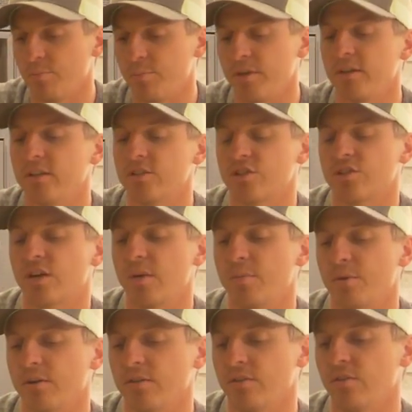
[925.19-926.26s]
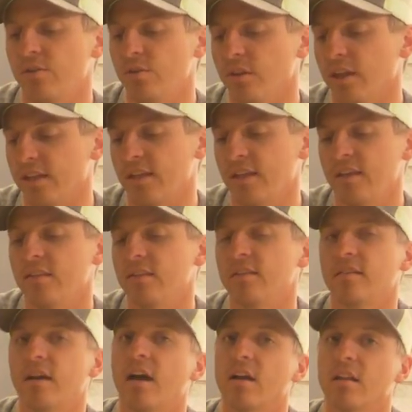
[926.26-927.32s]
big striper too like in the
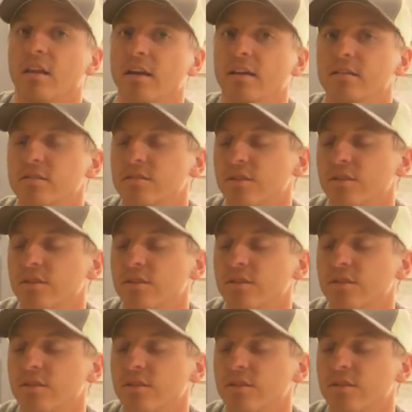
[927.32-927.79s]
dock light